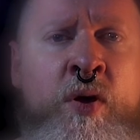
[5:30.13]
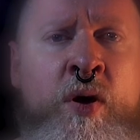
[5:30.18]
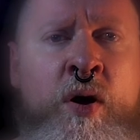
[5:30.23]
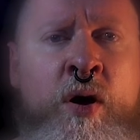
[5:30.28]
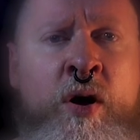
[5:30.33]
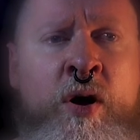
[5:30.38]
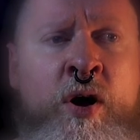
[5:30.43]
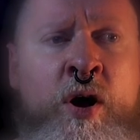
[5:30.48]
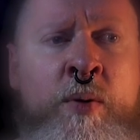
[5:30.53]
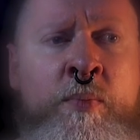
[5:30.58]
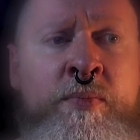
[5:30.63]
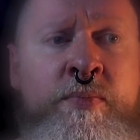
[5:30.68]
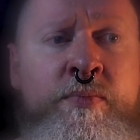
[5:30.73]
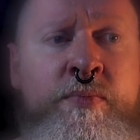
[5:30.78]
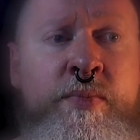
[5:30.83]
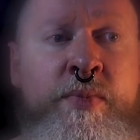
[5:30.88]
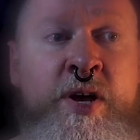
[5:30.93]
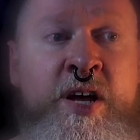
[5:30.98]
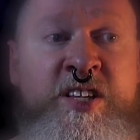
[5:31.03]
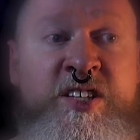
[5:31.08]
Um,
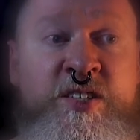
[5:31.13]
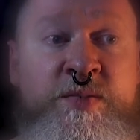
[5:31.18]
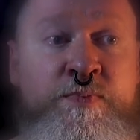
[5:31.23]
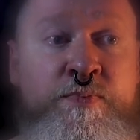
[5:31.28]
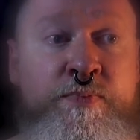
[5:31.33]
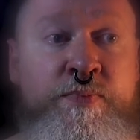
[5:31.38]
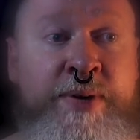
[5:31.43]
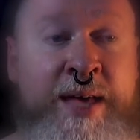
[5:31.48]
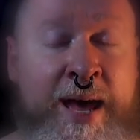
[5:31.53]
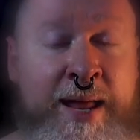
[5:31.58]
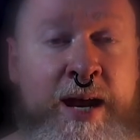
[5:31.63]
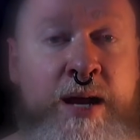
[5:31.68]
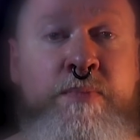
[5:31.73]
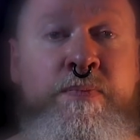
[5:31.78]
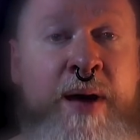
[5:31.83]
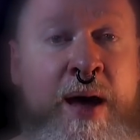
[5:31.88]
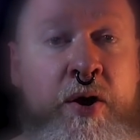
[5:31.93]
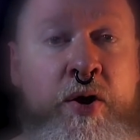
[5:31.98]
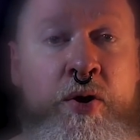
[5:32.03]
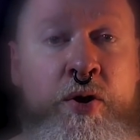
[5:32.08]
it's
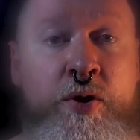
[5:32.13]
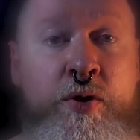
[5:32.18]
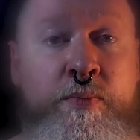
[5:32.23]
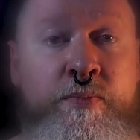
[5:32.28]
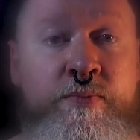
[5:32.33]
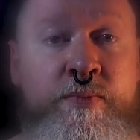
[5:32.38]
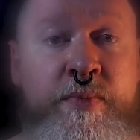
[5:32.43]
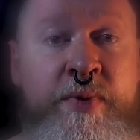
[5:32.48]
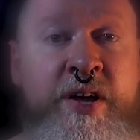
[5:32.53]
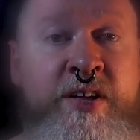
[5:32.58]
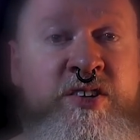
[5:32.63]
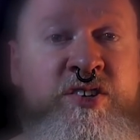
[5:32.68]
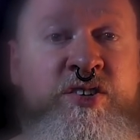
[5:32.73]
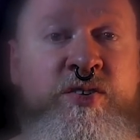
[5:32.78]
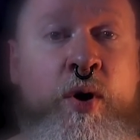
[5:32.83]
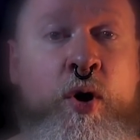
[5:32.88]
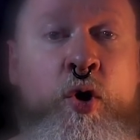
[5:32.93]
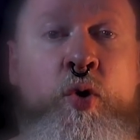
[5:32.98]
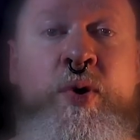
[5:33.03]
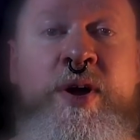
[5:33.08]
getting better,
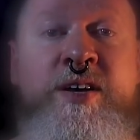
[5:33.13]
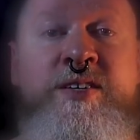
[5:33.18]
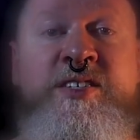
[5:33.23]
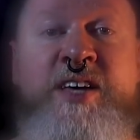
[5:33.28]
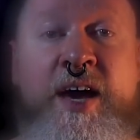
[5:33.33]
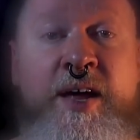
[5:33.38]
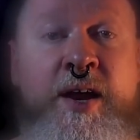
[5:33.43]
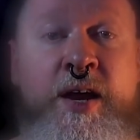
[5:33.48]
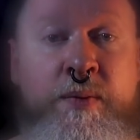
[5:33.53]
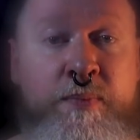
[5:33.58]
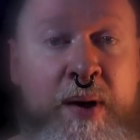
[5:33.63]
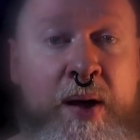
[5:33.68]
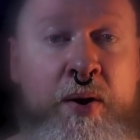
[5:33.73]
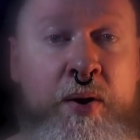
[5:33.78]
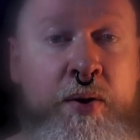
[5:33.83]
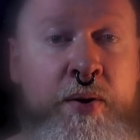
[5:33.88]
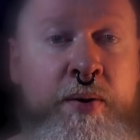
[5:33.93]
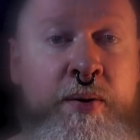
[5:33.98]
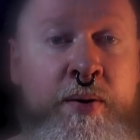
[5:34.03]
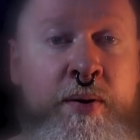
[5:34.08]
it's always getting
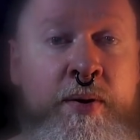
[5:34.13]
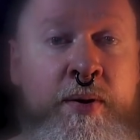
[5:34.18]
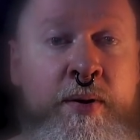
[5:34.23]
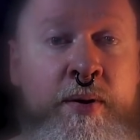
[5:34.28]
better,